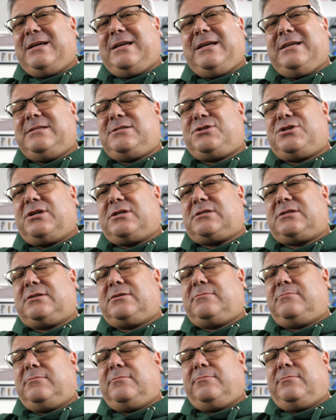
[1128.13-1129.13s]
is just
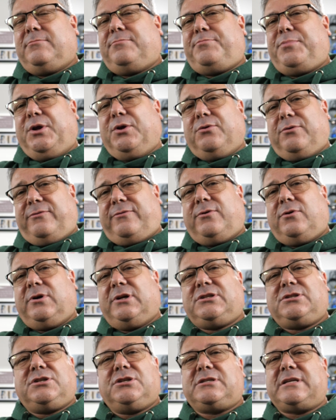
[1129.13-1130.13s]
beautiful.
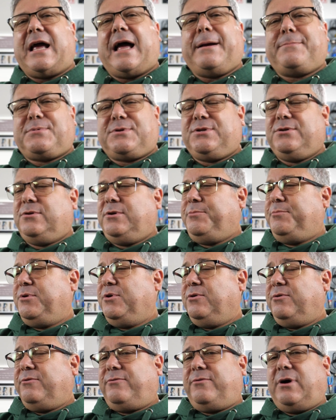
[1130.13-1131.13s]
It's just absolutely
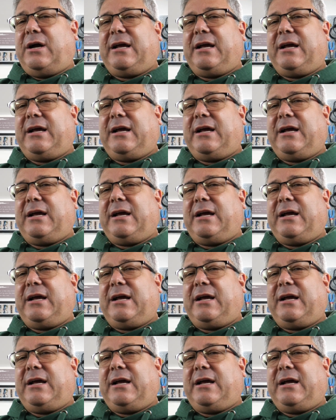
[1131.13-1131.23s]
beautiful.